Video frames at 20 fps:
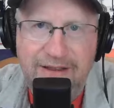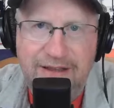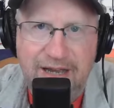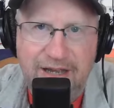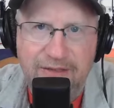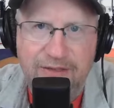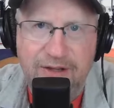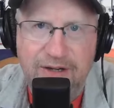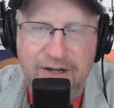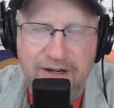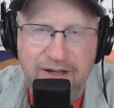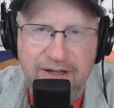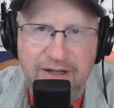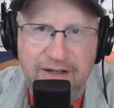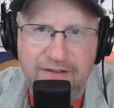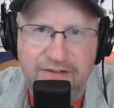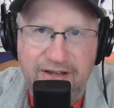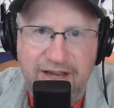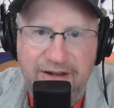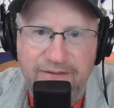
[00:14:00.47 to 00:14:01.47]
that the
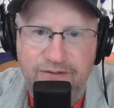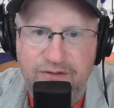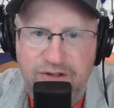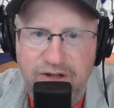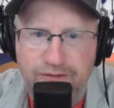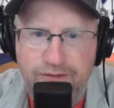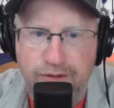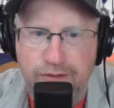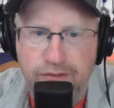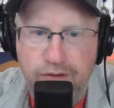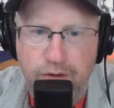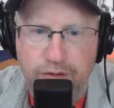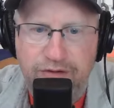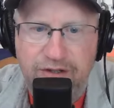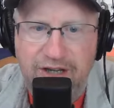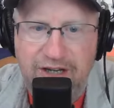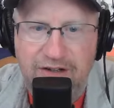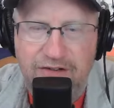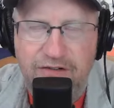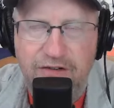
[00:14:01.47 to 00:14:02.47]
Nuggets have different
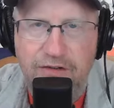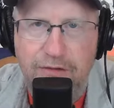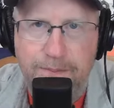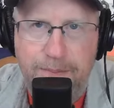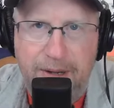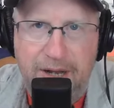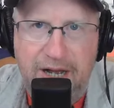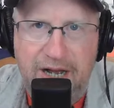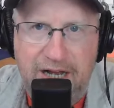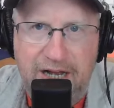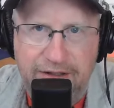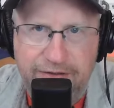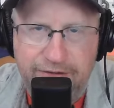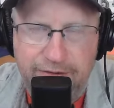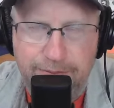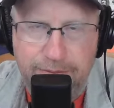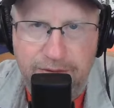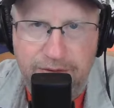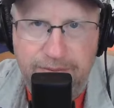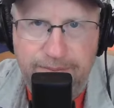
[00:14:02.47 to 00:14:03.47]
rotations
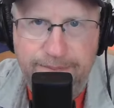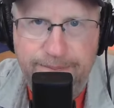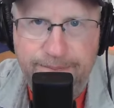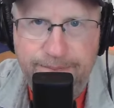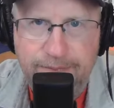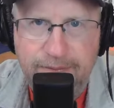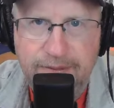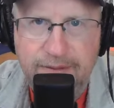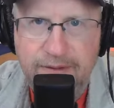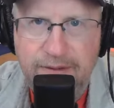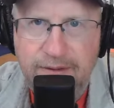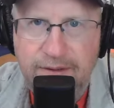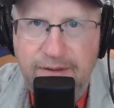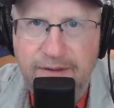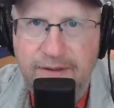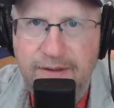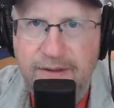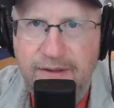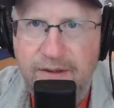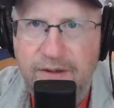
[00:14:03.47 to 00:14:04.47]
possible,
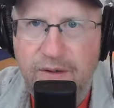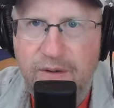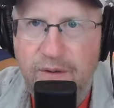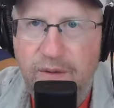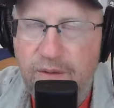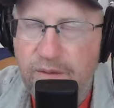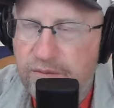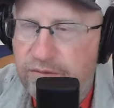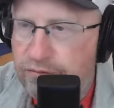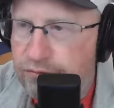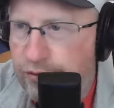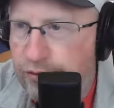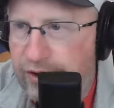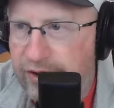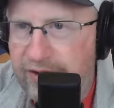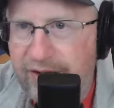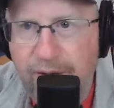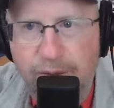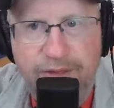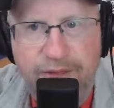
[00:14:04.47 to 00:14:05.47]

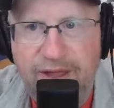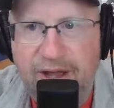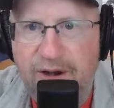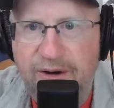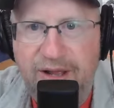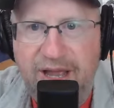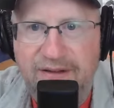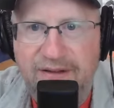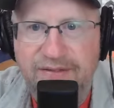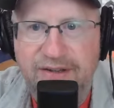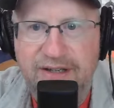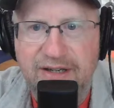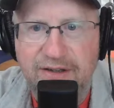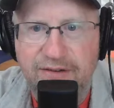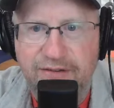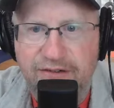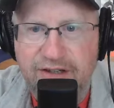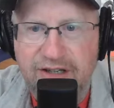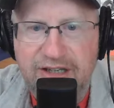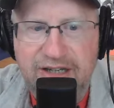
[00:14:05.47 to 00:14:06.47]
really without having a
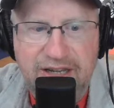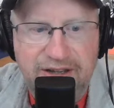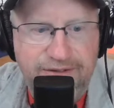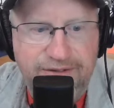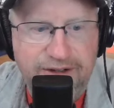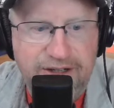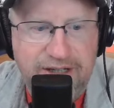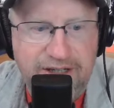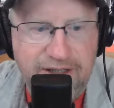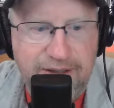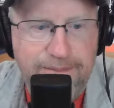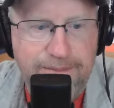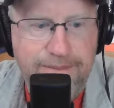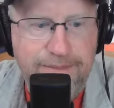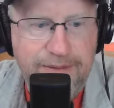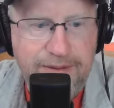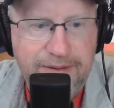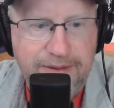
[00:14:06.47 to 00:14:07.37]
significant,